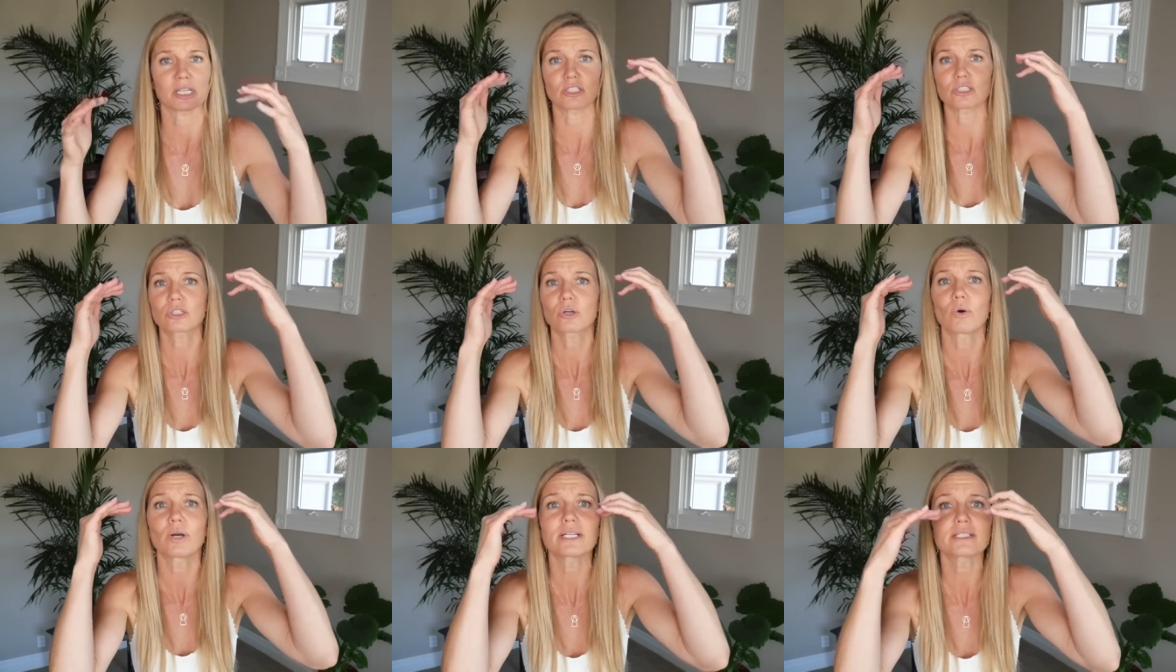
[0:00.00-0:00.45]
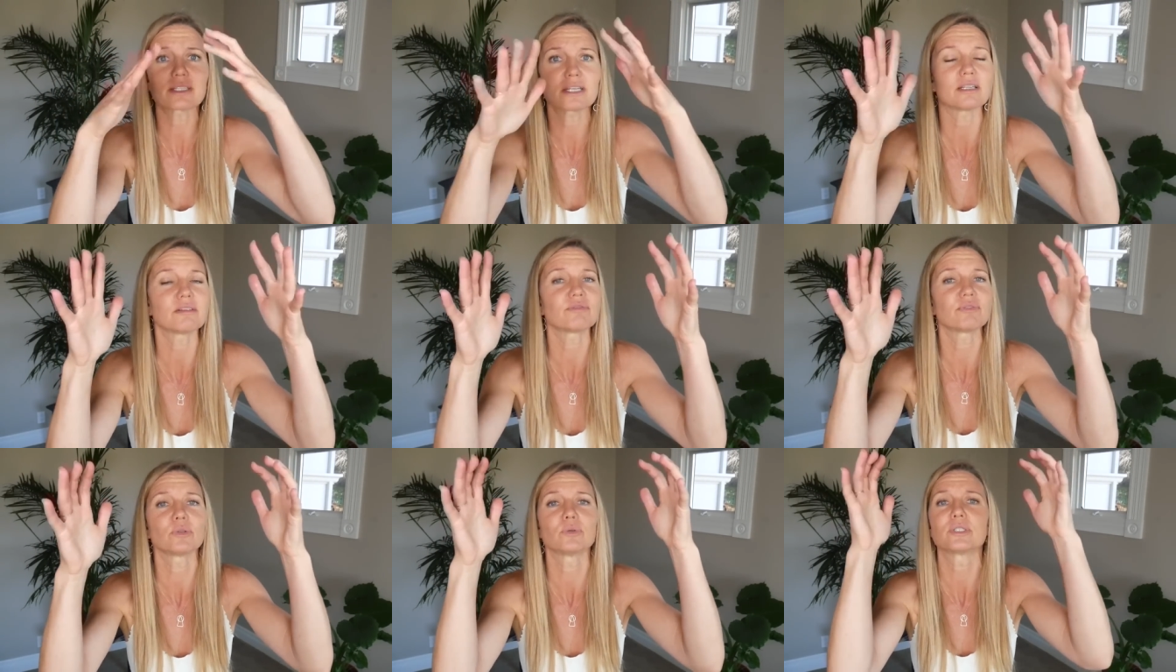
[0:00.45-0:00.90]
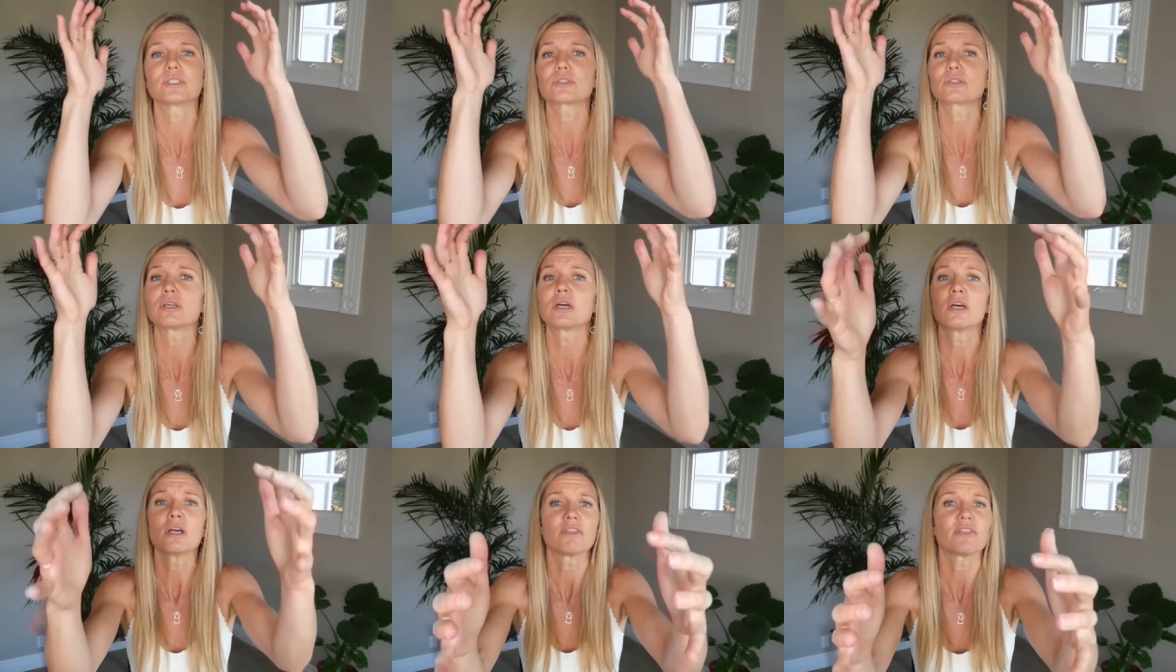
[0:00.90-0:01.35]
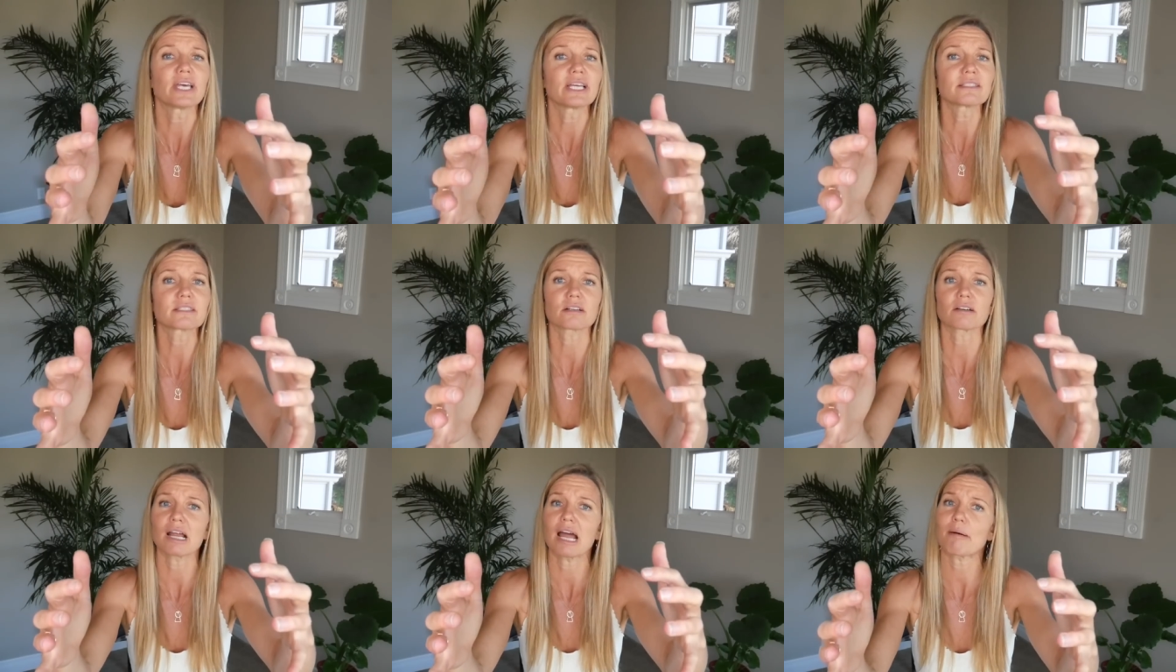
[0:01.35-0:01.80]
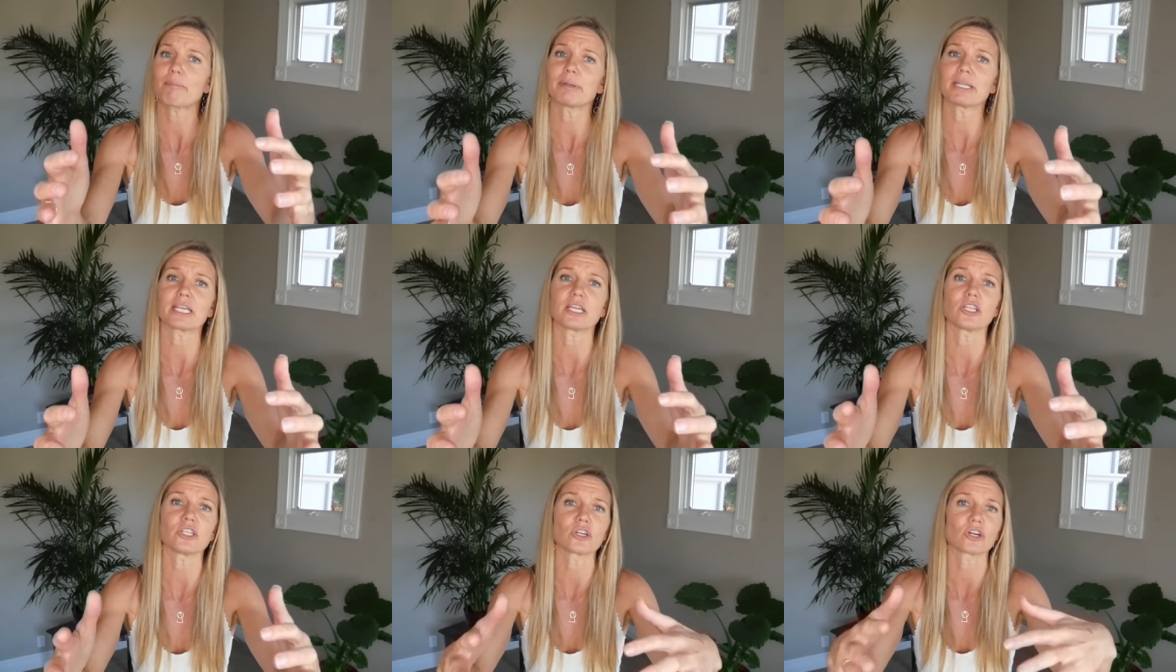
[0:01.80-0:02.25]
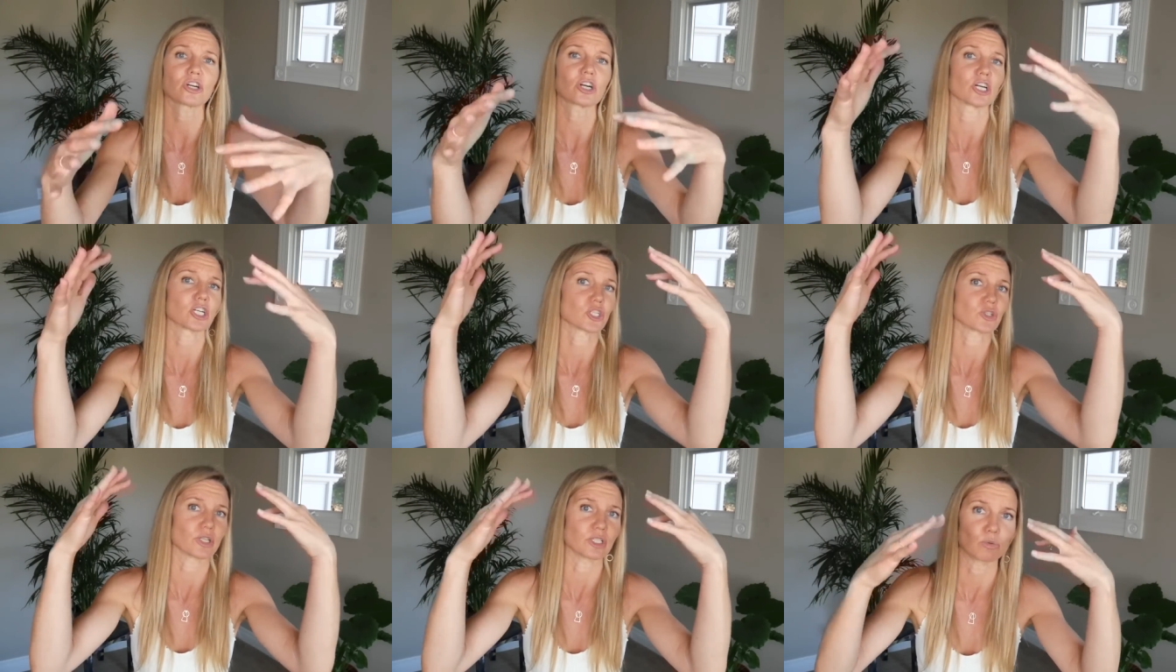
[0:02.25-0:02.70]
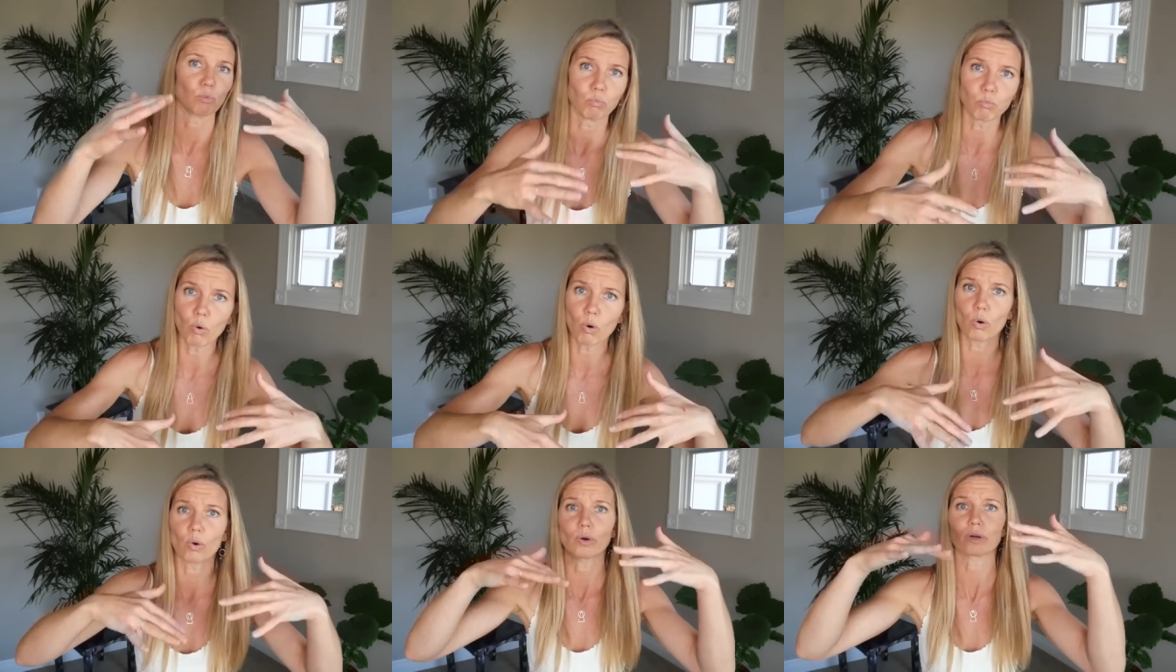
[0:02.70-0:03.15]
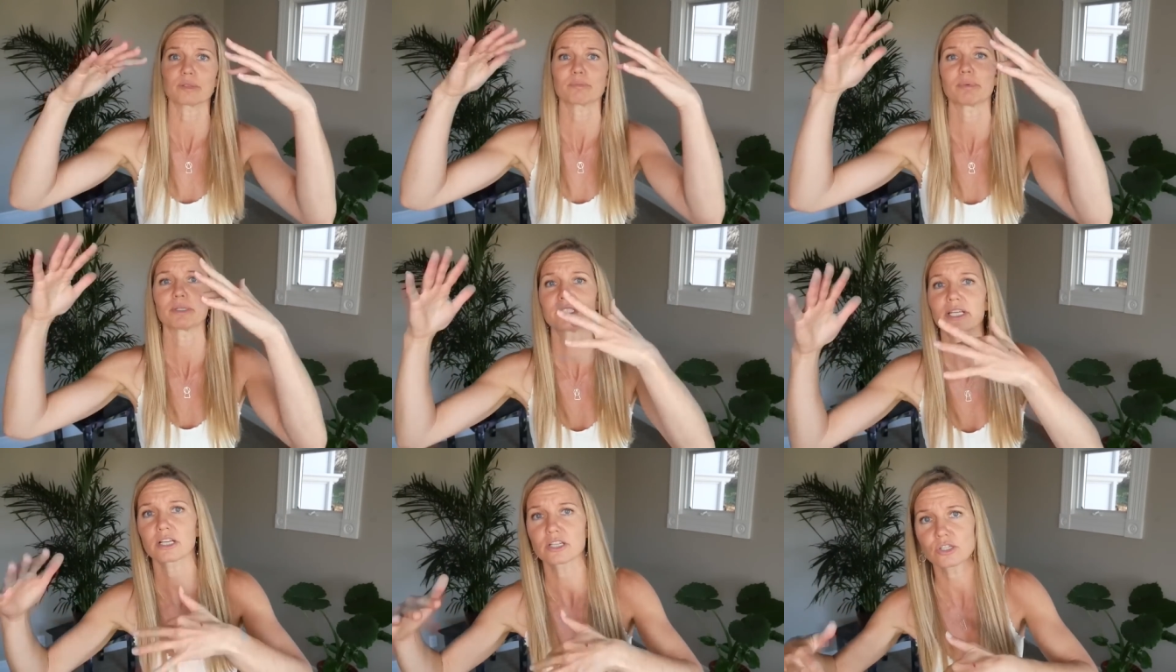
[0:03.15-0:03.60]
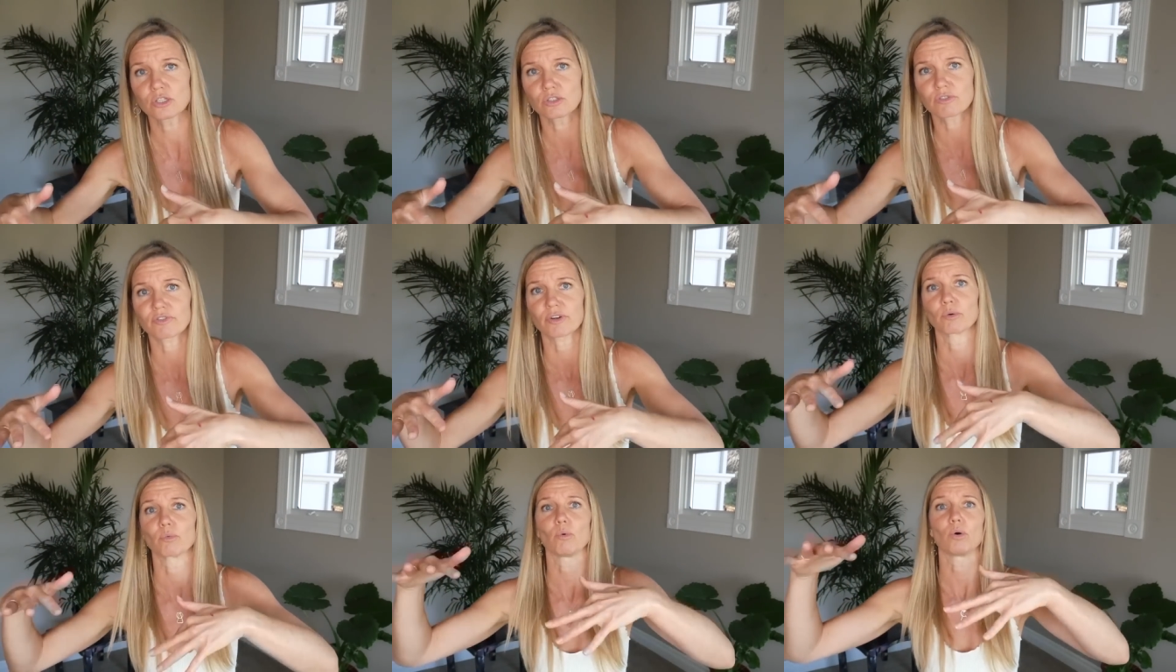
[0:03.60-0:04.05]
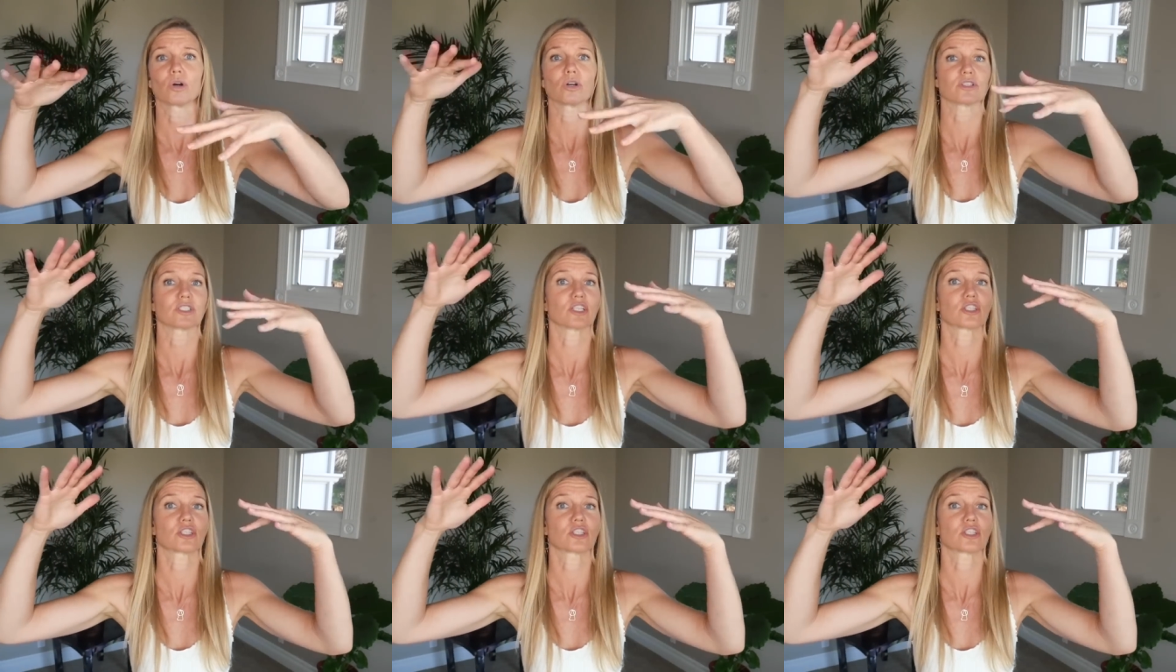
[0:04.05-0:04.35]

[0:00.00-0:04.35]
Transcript: It's going to influence things that are happening in your countries, wars, potentials for wars.